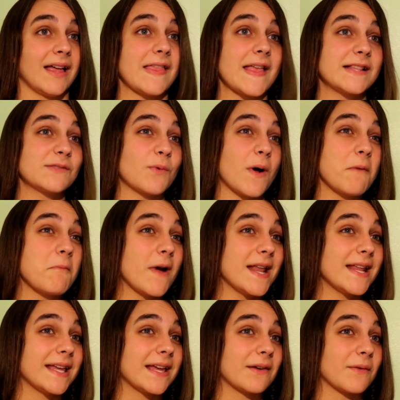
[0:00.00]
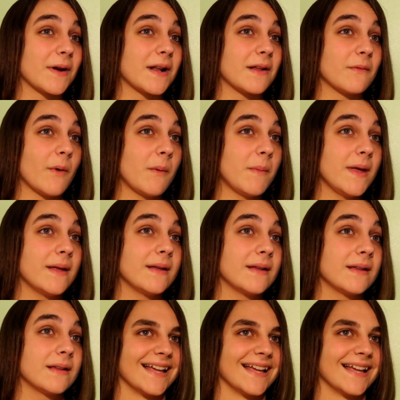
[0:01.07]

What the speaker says: That's one way to get rid of him.